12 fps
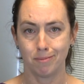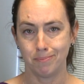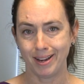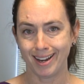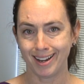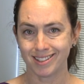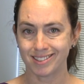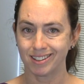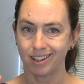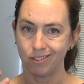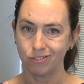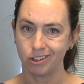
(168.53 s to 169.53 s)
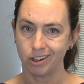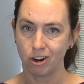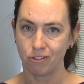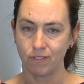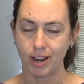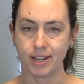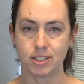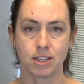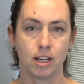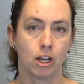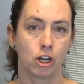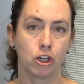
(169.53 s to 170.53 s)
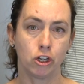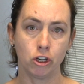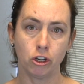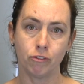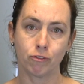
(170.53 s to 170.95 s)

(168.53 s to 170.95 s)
mask covering our face. Good